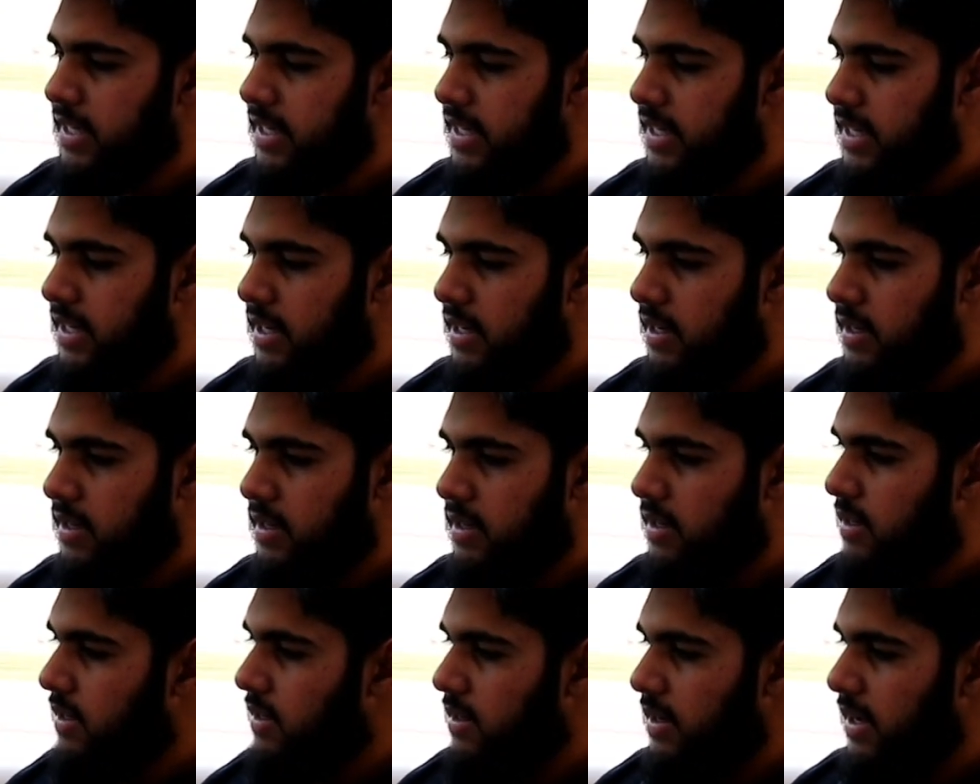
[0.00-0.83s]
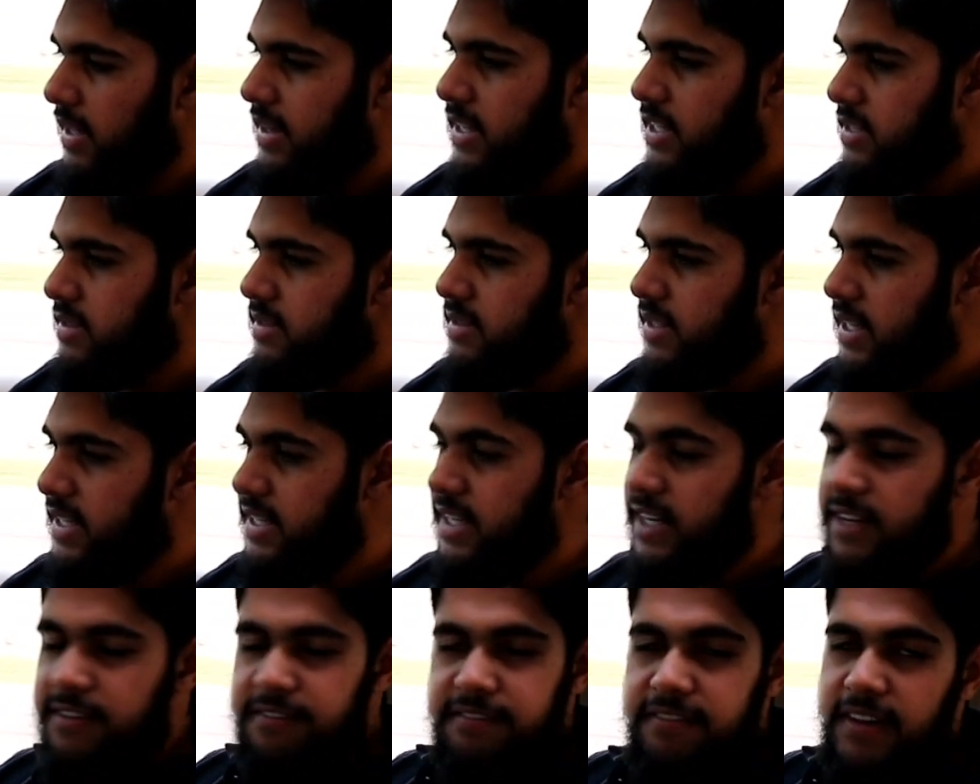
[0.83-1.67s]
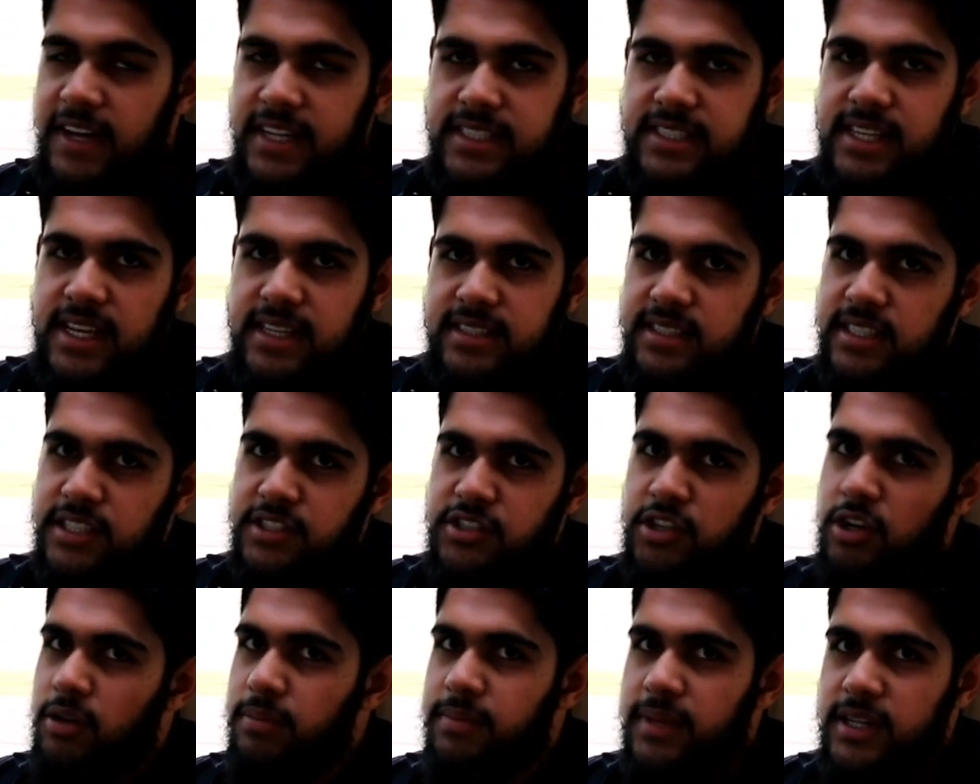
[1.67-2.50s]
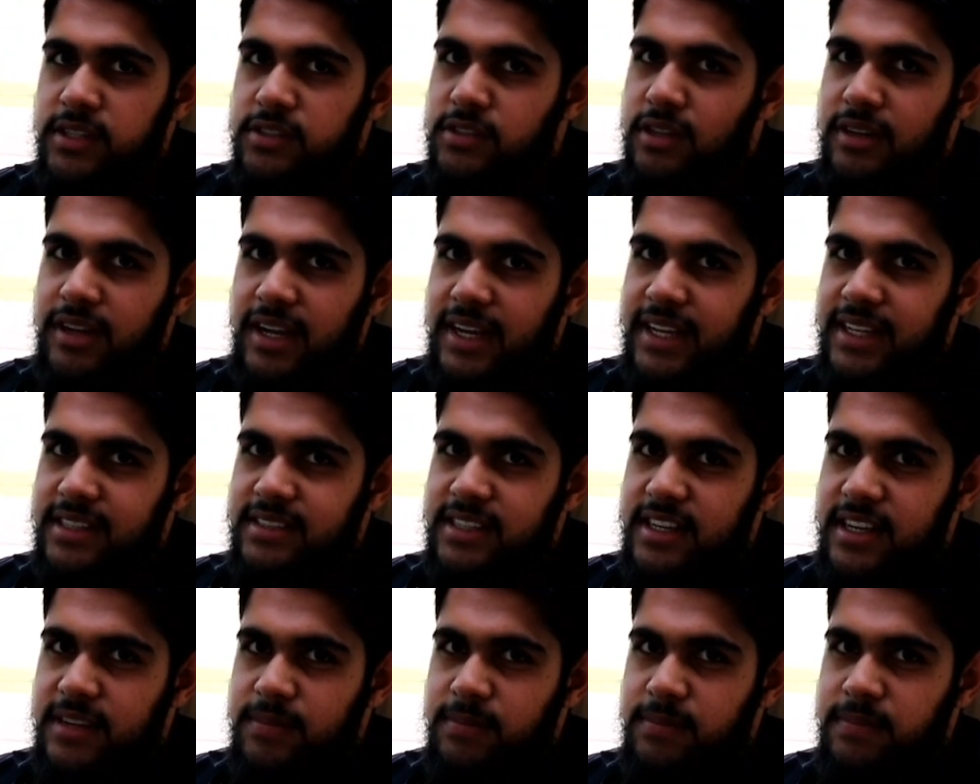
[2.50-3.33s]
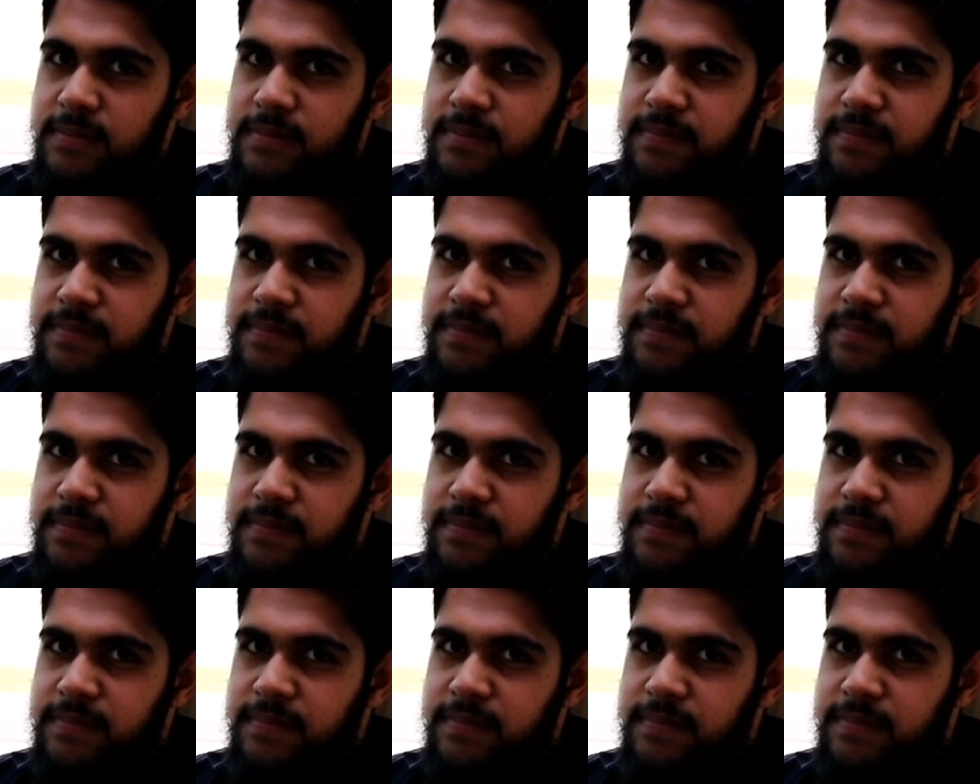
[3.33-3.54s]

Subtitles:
they did, and they did a fantastic job. That's all I can say.